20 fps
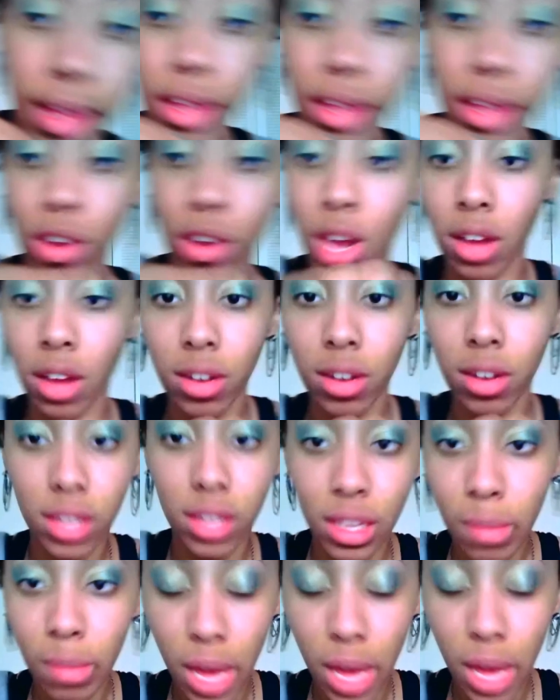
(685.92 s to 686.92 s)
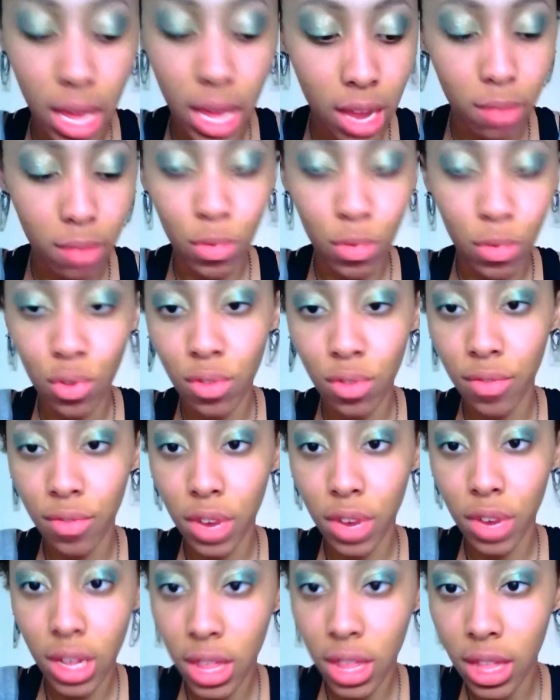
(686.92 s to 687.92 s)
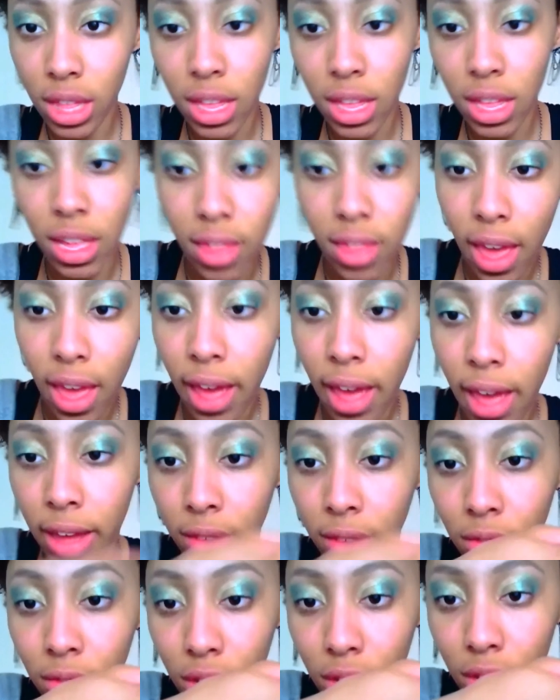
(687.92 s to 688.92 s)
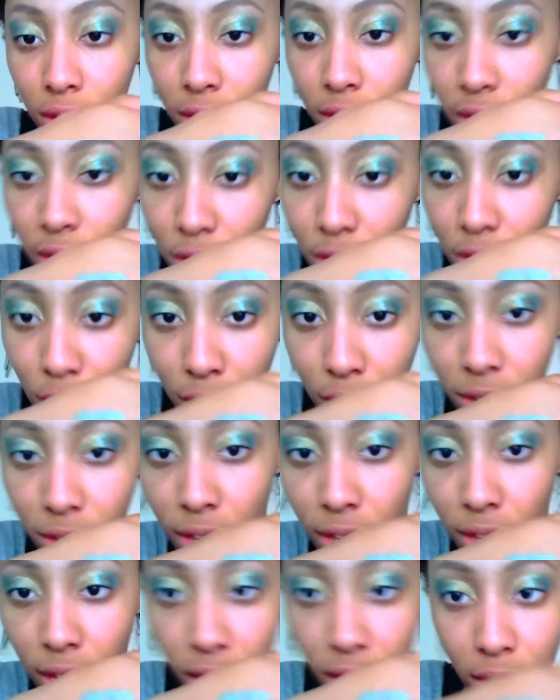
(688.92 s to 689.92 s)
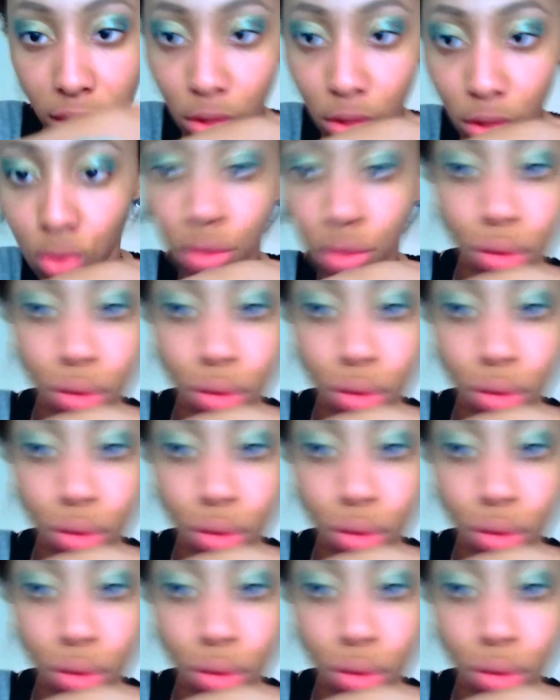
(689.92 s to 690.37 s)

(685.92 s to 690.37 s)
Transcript: You're not going to see my hand move or anything like that. Here it is, 30 seconds.